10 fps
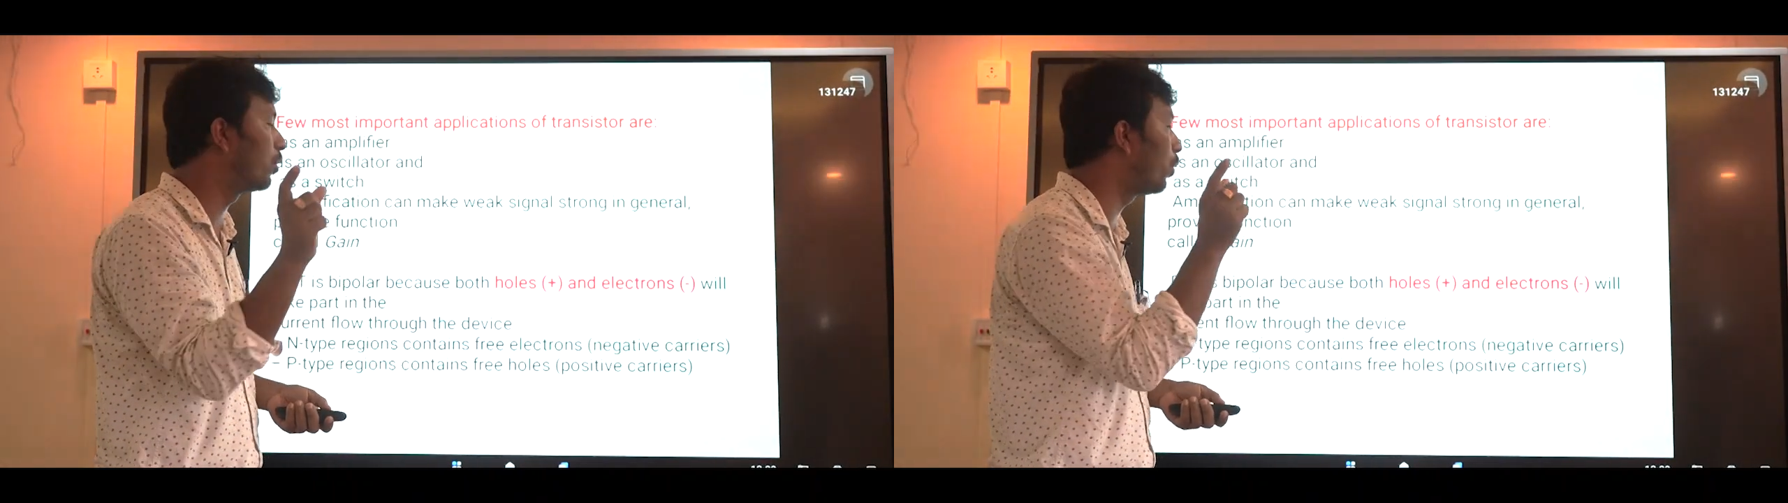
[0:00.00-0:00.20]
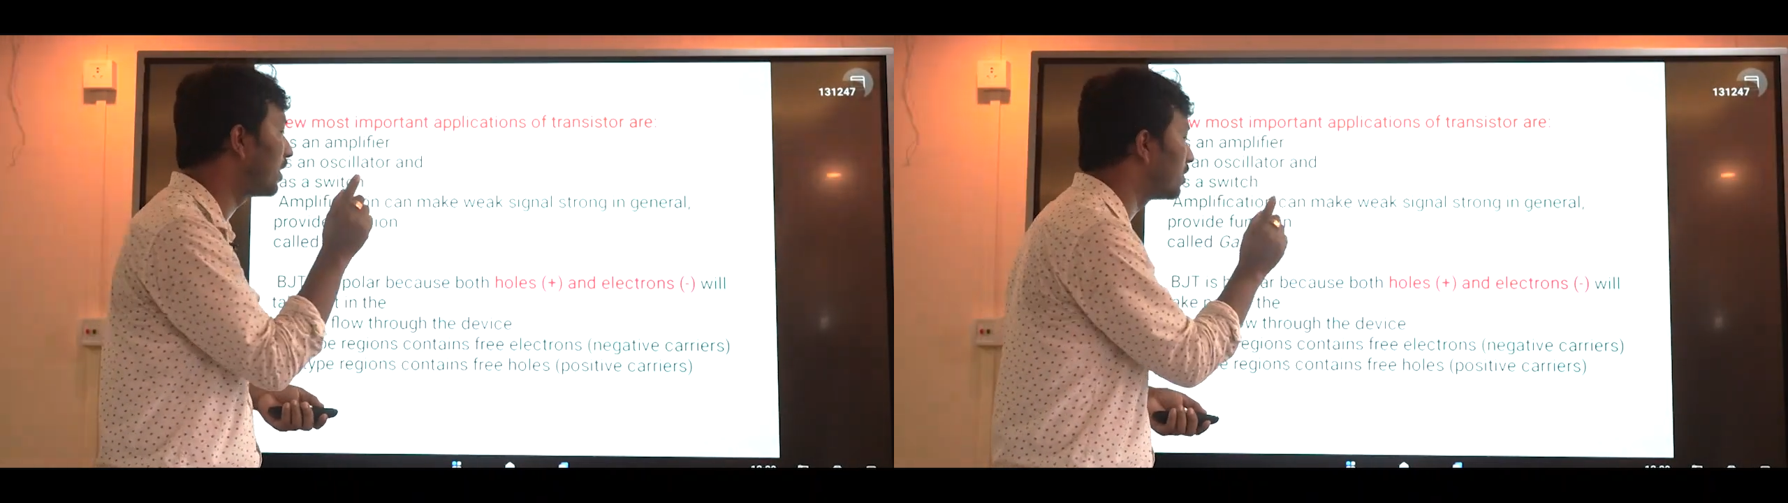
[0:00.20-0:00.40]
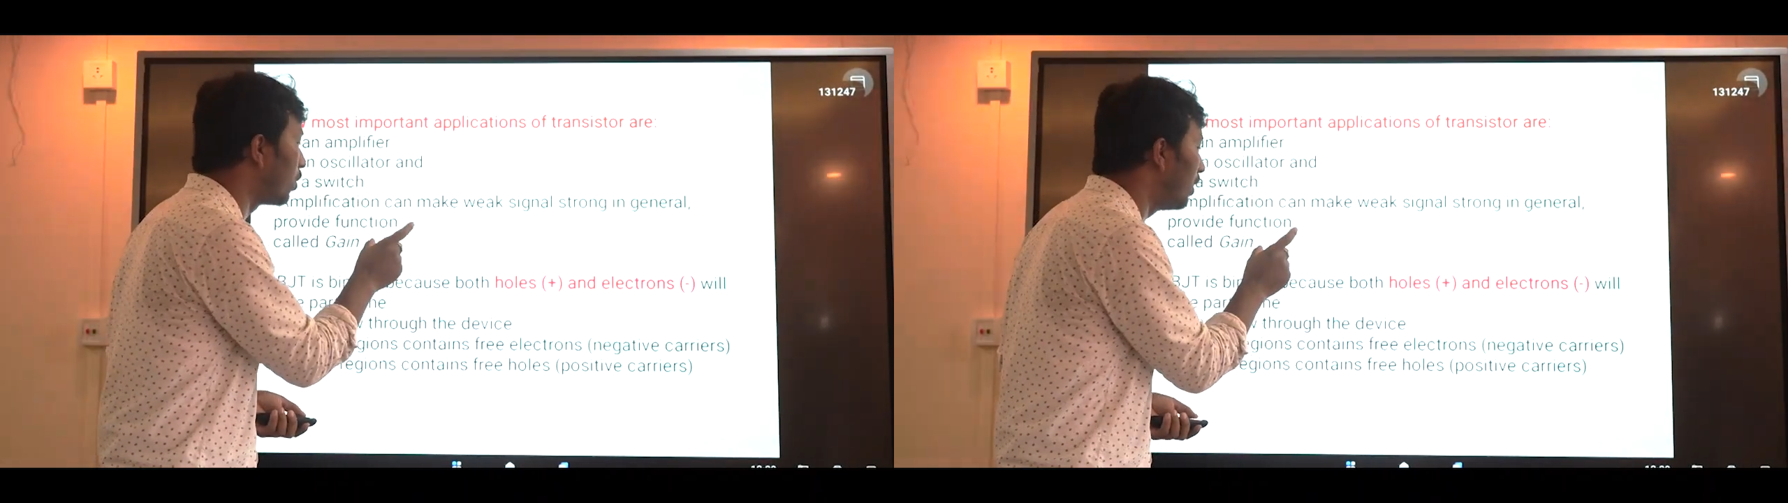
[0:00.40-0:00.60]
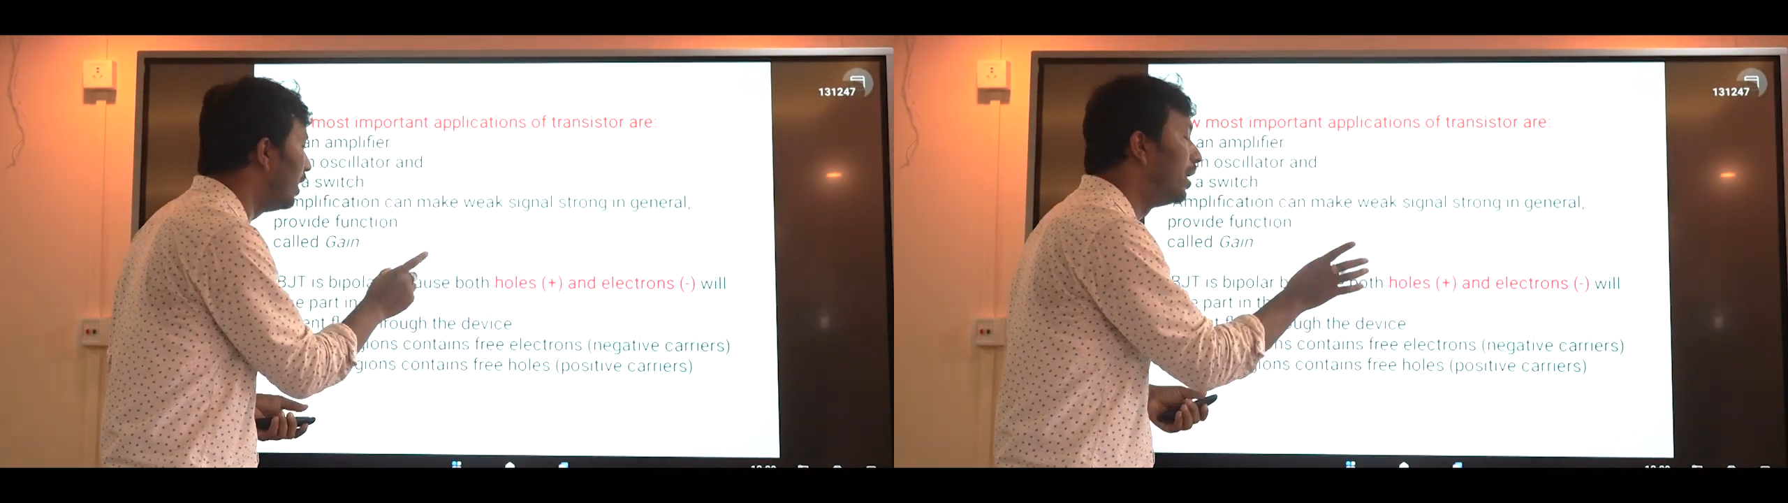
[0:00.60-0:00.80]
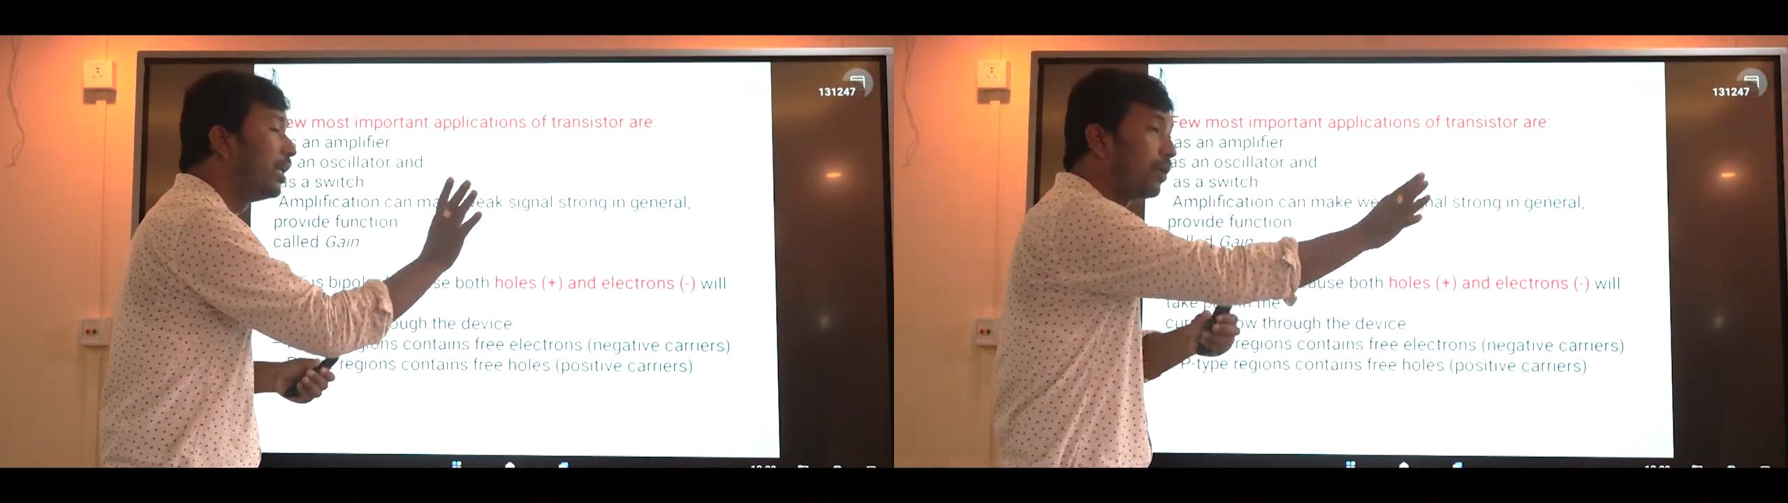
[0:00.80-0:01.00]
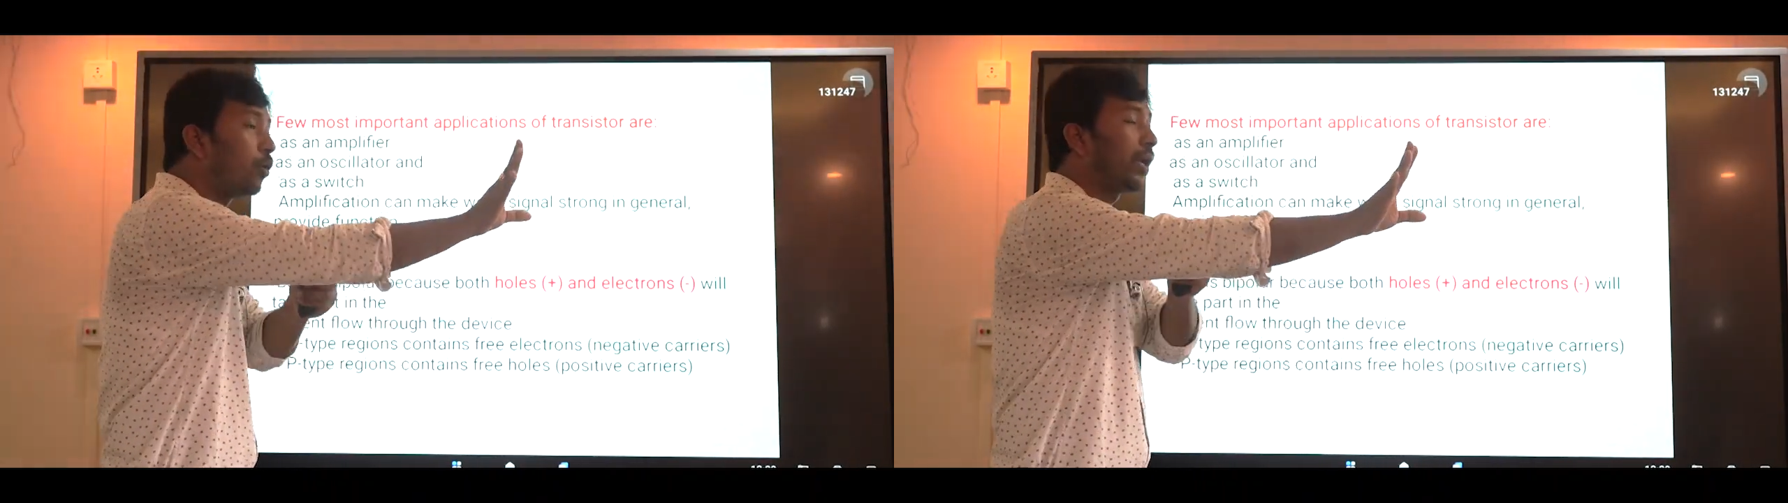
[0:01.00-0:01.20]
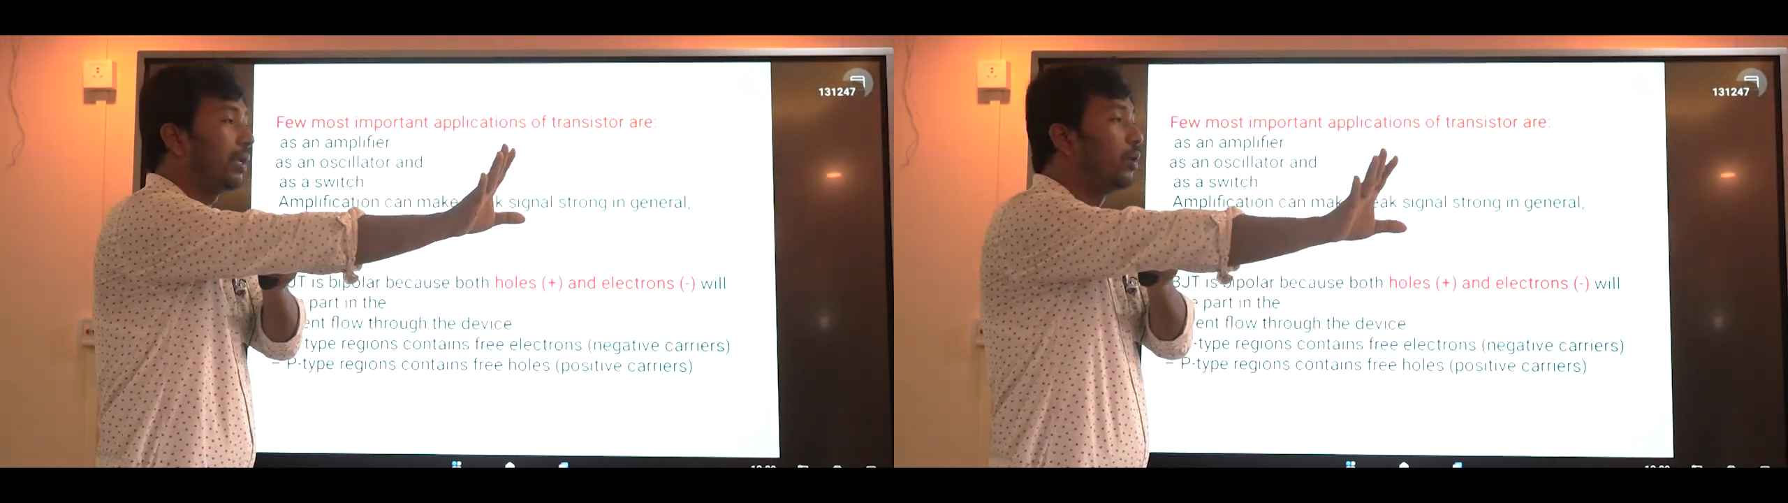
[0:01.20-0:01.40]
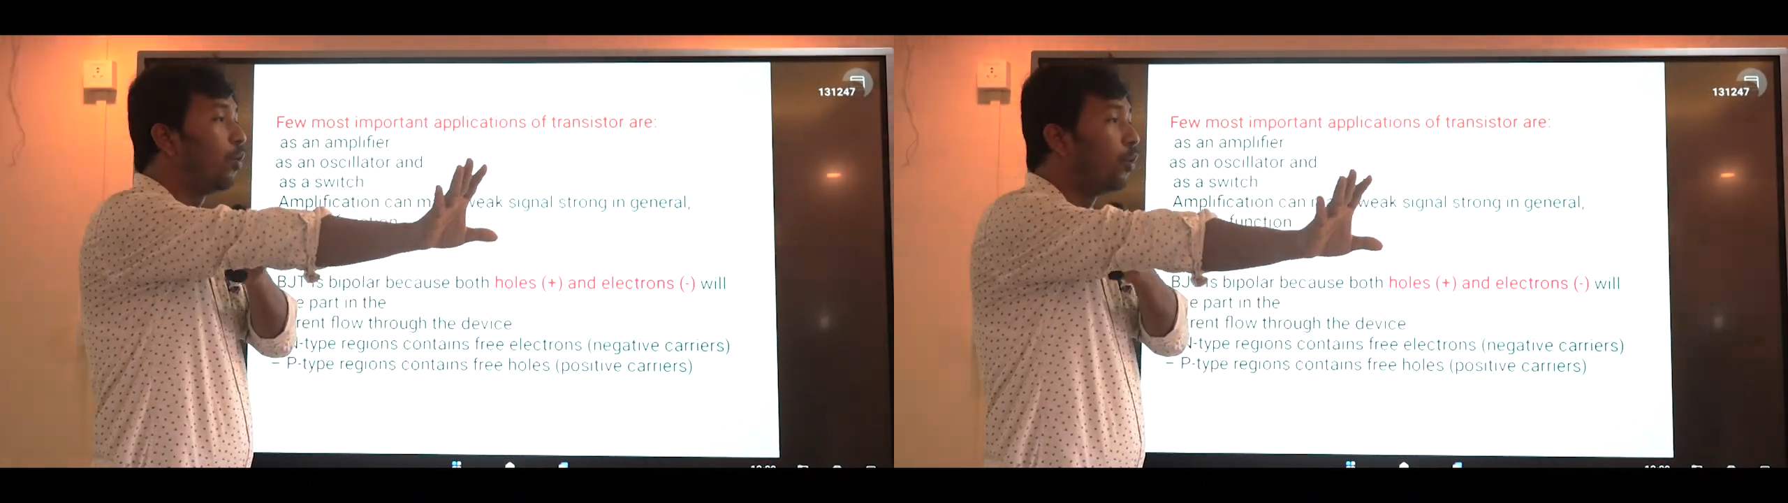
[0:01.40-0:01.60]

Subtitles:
And what is hole? Okay.